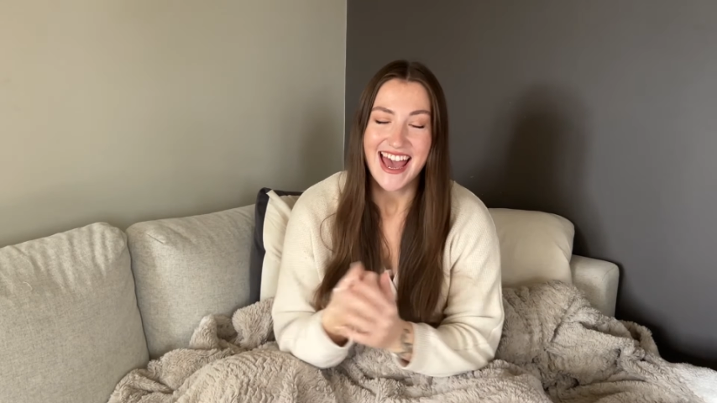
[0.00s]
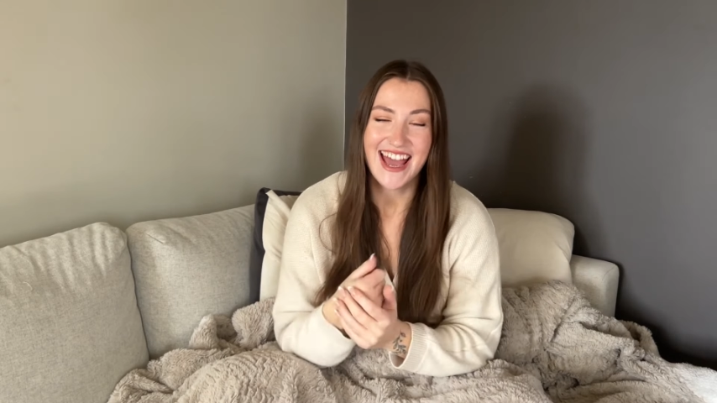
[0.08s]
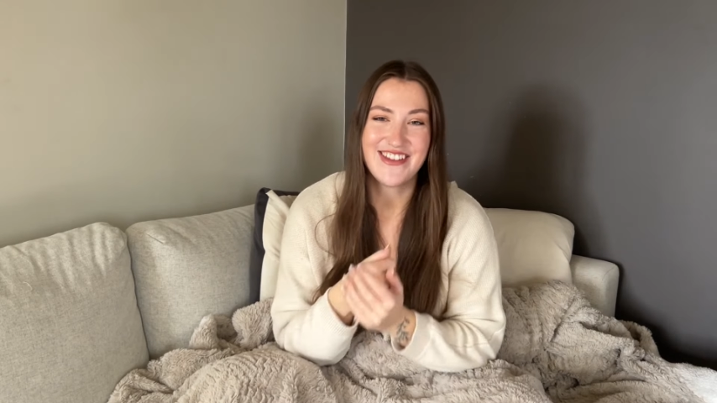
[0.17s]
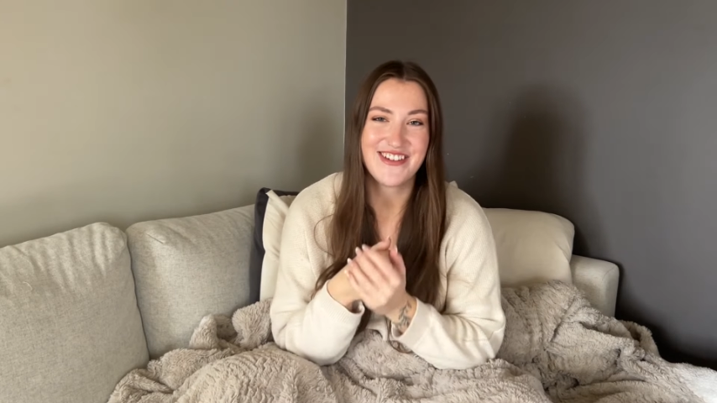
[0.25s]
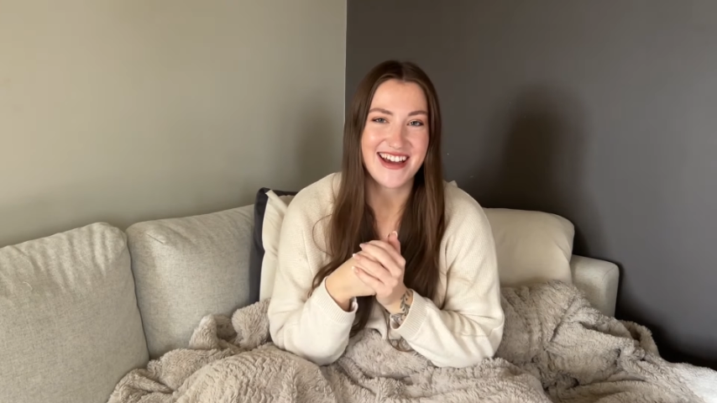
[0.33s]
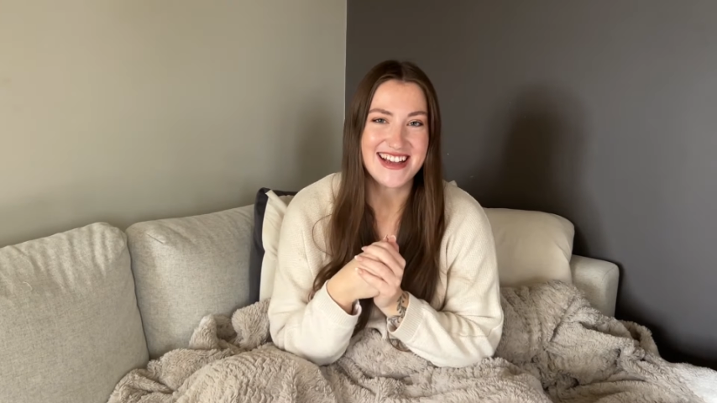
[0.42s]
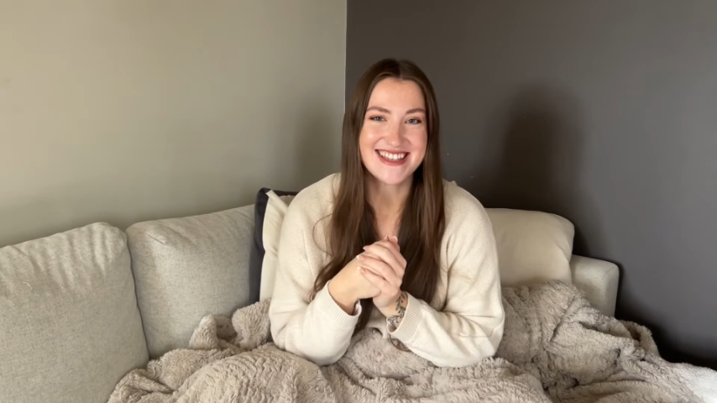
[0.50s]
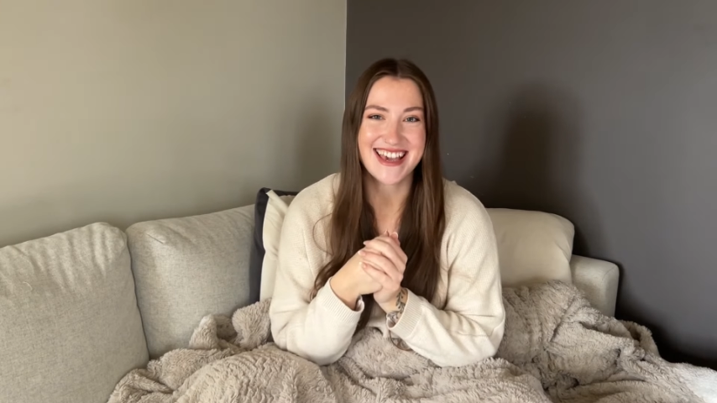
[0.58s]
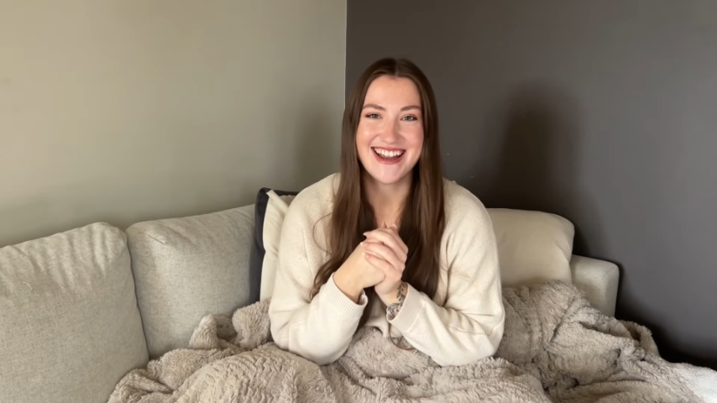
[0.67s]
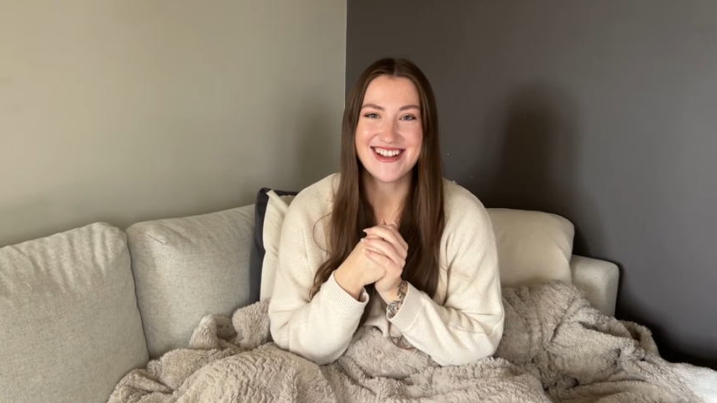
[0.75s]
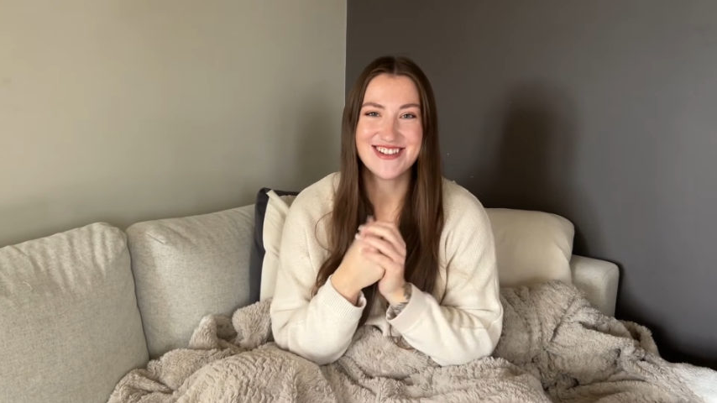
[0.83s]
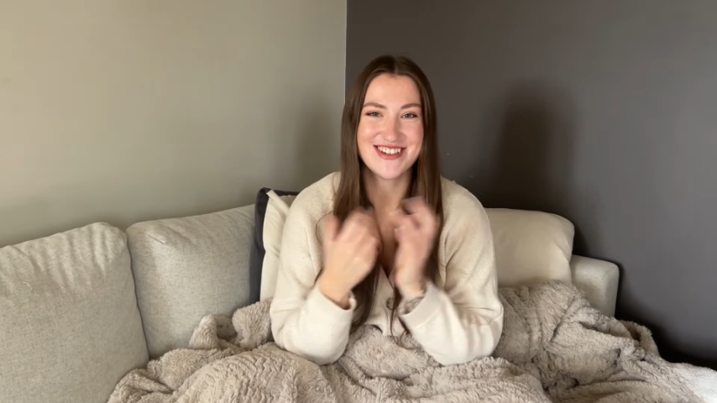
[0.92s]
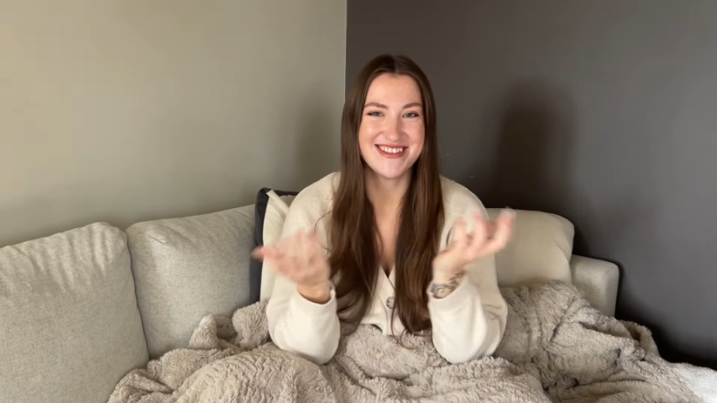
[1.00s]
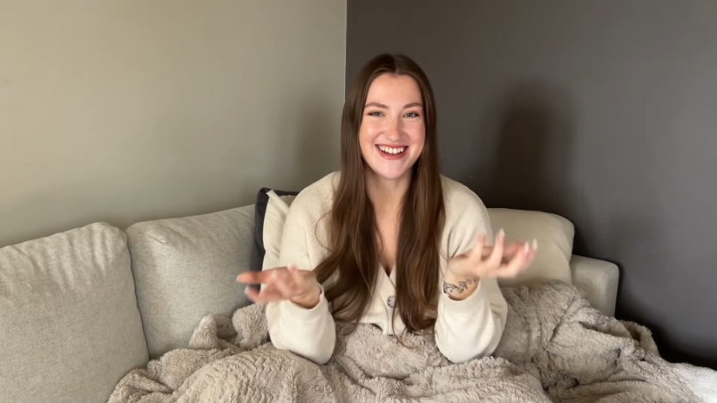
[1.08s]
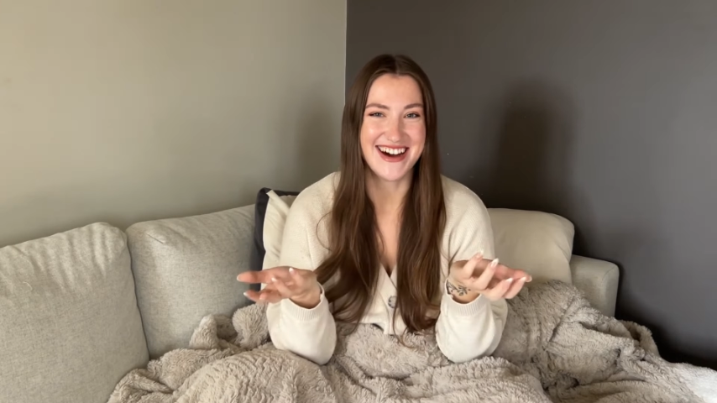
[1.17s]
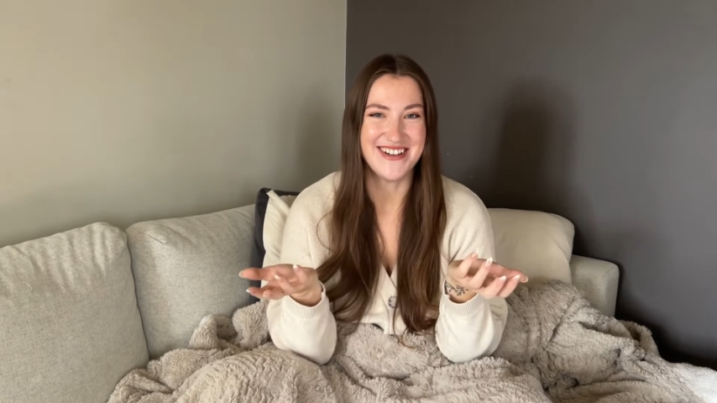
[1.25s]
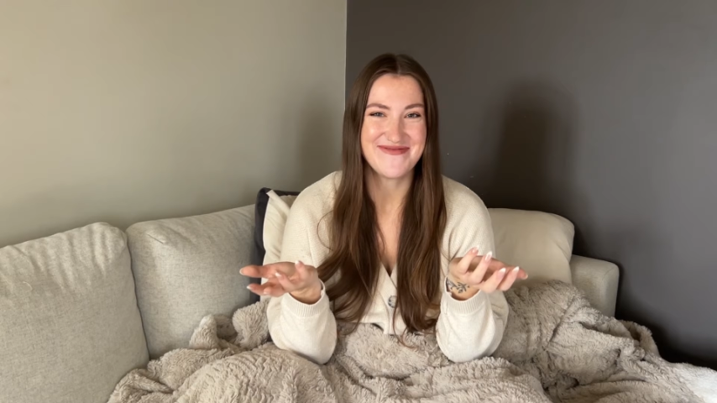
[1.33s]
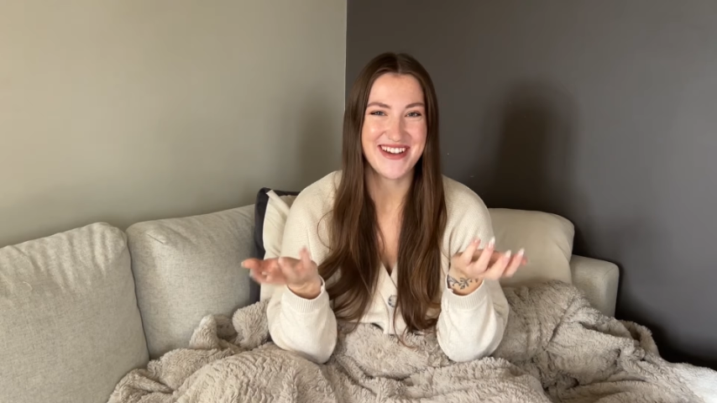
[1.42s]
and you guys kind of showed
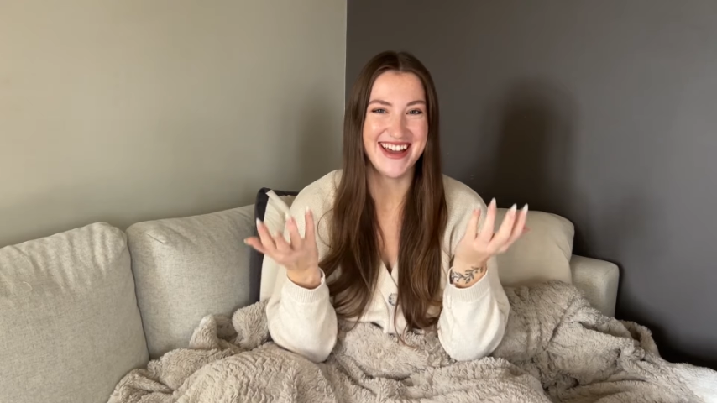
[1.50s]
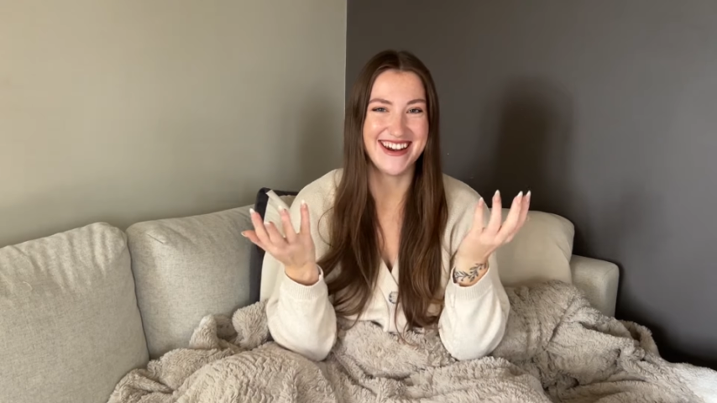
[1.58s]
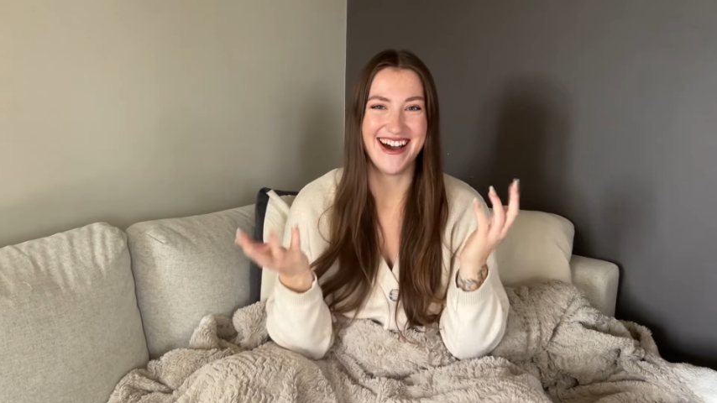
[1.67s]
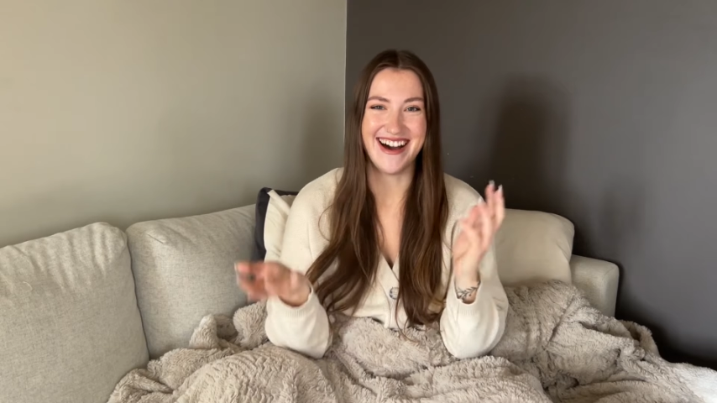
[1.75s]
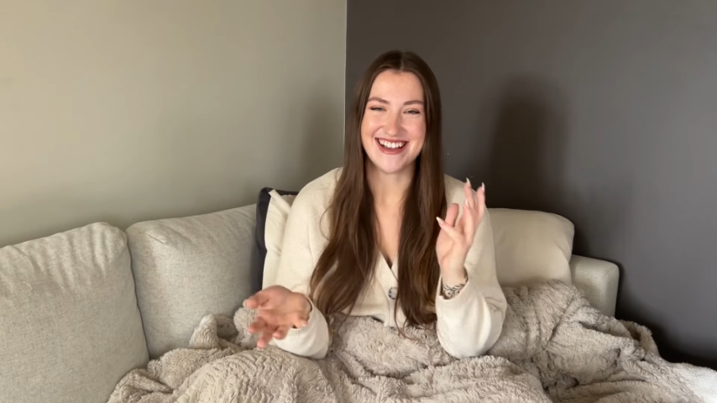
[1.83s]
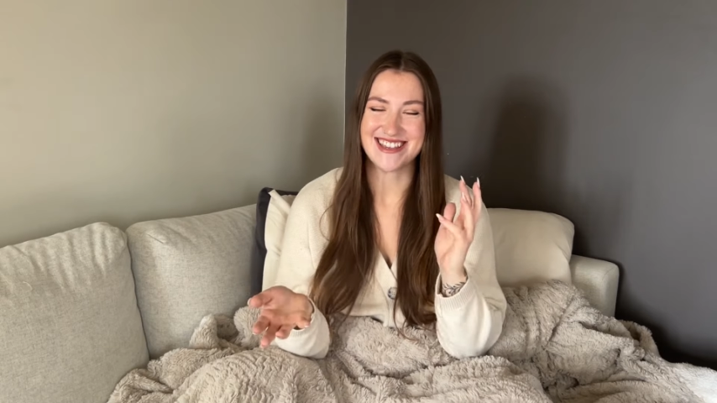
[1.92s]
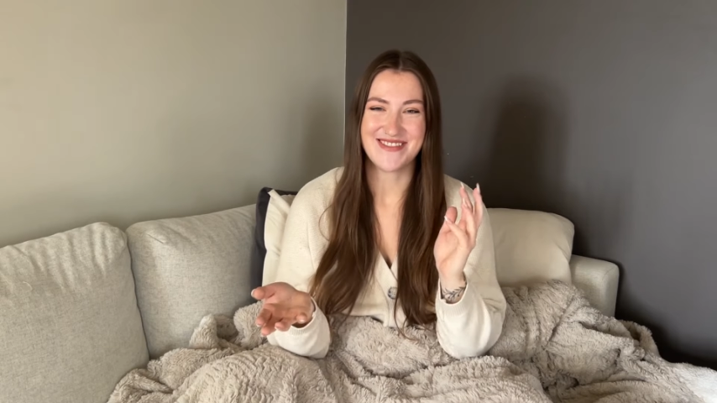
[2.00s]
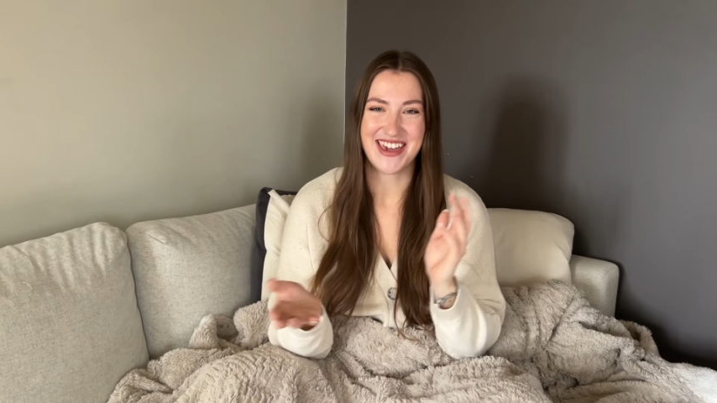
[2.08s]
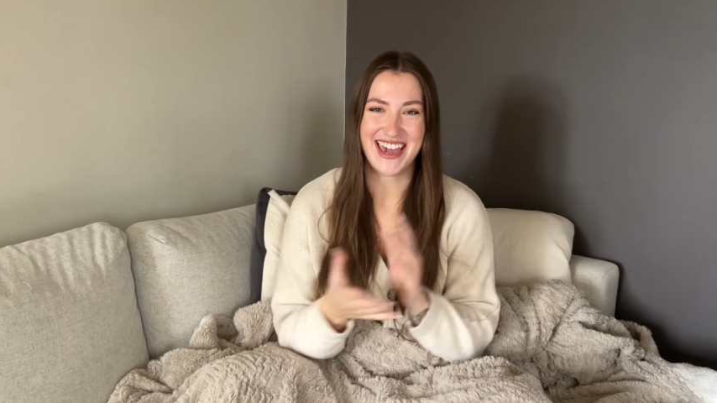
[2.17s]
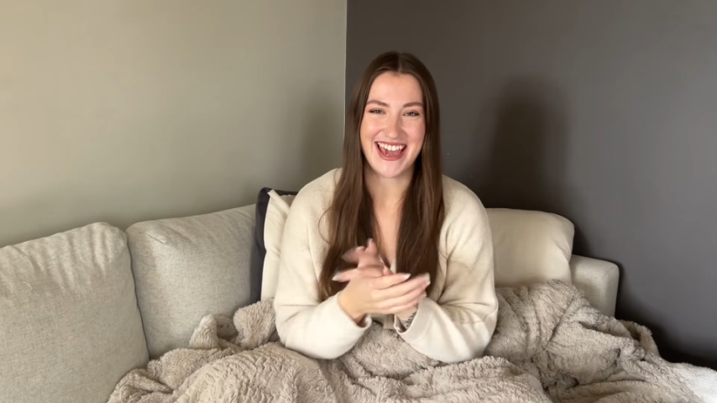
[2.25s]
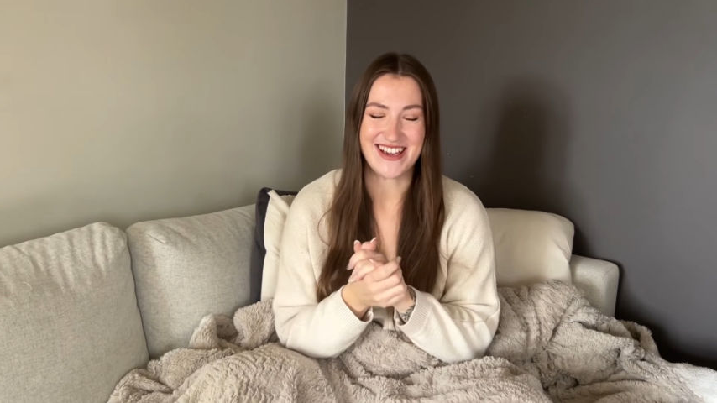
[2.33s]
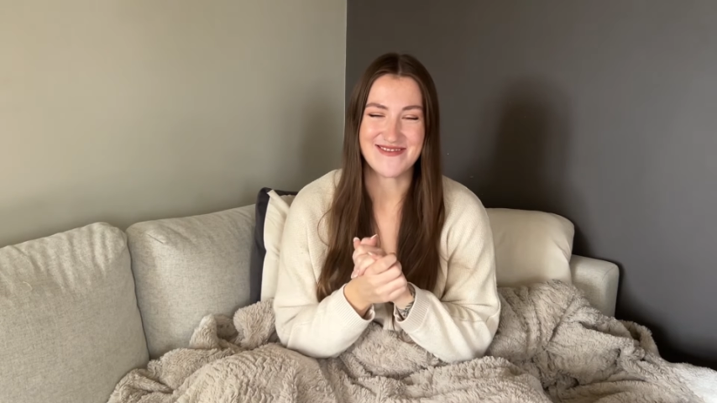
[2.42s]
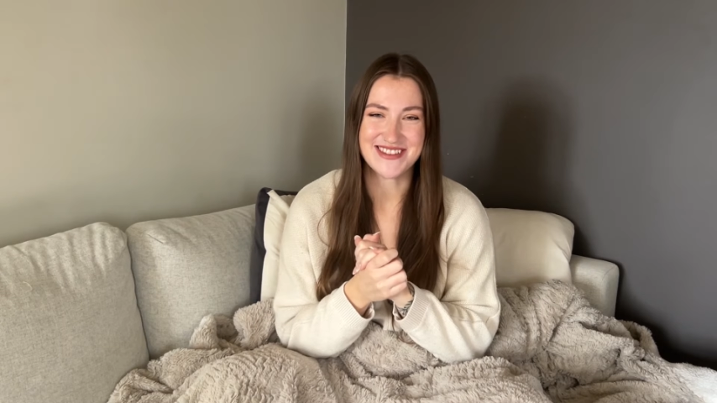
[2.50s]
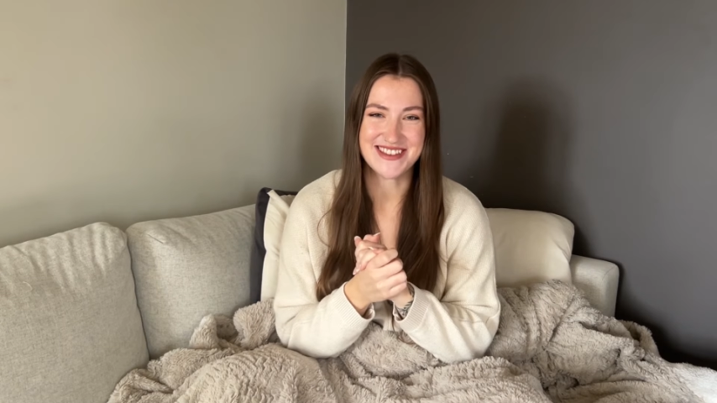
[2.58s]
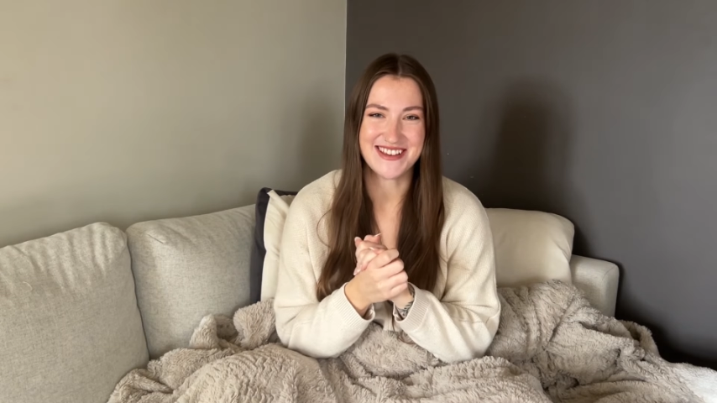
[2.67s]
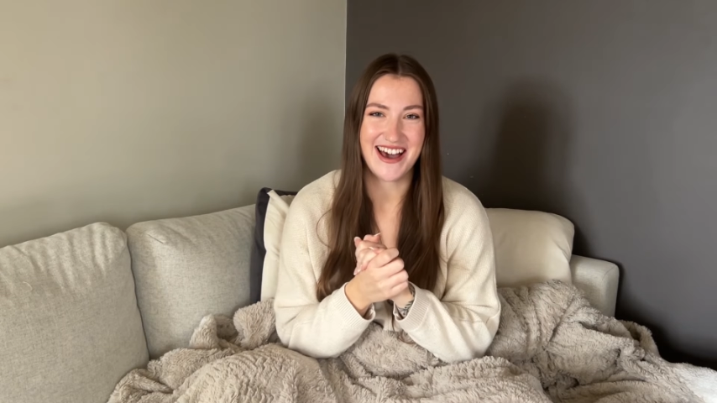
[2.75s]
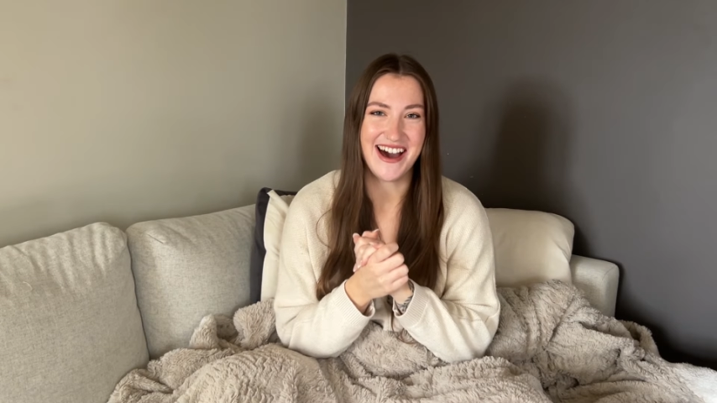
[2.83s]
up and asked me heaps,